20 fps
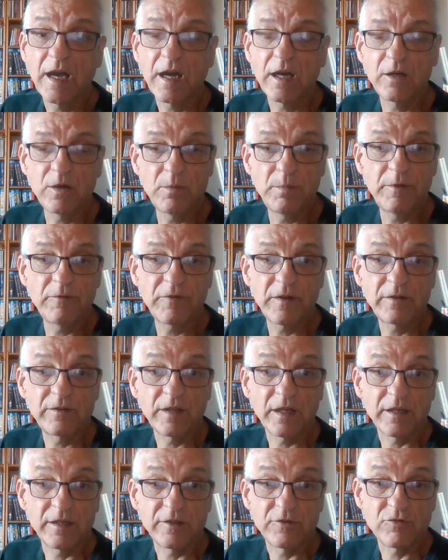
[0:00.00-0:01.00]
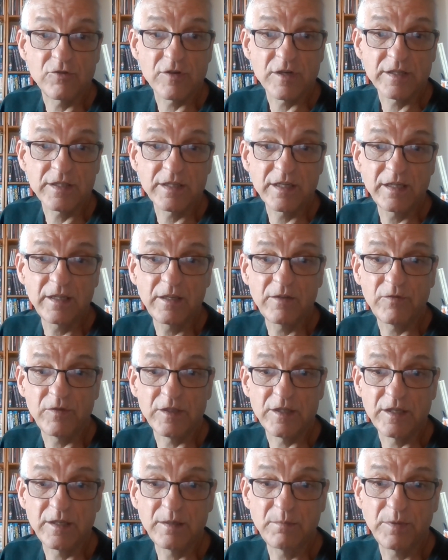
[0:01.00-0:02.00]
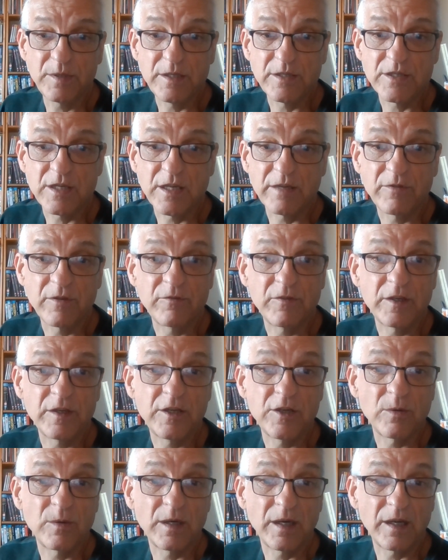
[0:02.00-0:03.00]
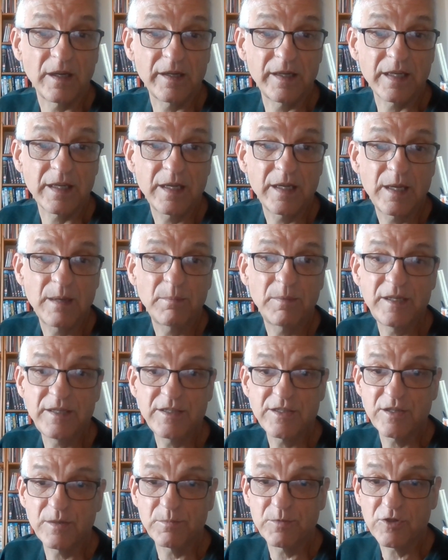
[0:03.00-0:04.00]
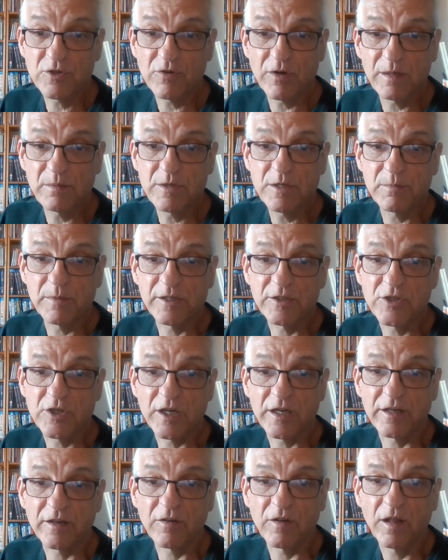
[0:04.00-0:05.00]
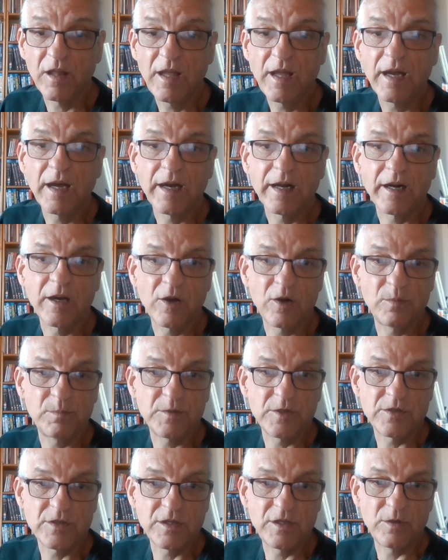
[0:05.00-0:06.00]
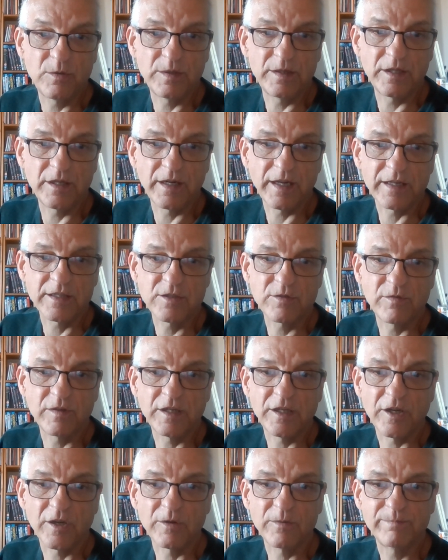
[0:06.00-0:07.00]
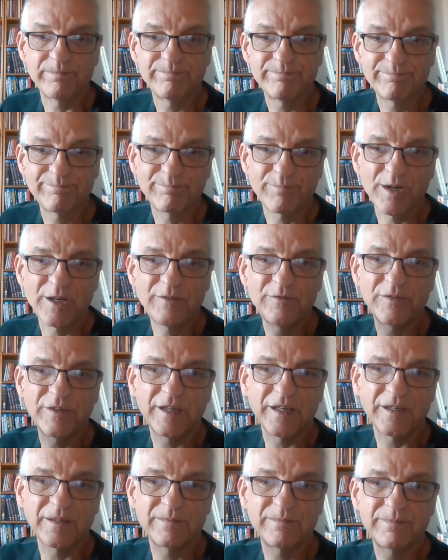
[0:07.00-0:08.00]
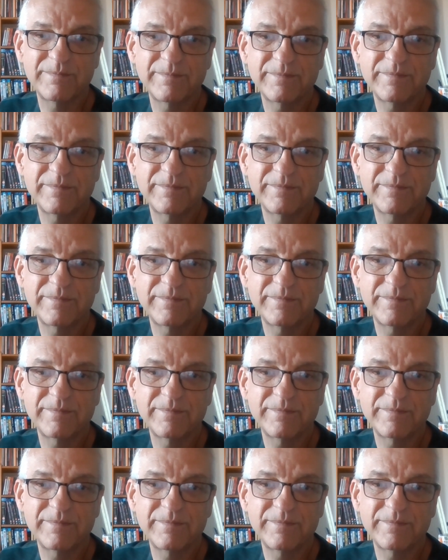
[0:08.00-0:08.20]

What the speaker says: I hope you found that interesting. If you did, please give the video a like. Please subscribe to my channel, and I hope to see you in the next video. Bye for now.